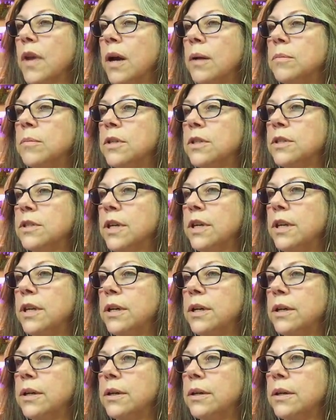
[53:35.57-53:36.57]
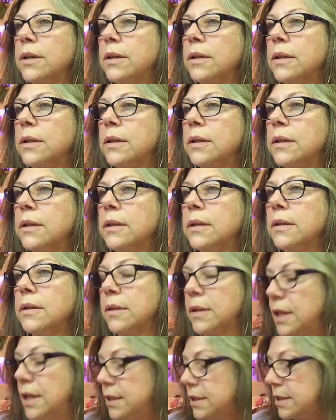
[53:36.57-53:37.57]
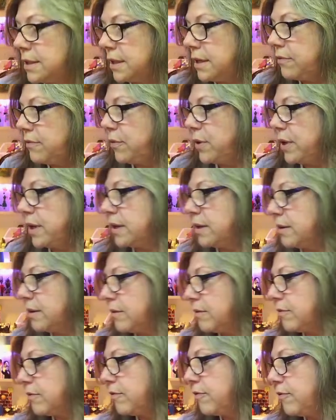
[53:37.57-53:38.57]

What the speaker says: I'm just gonna, let's see if we can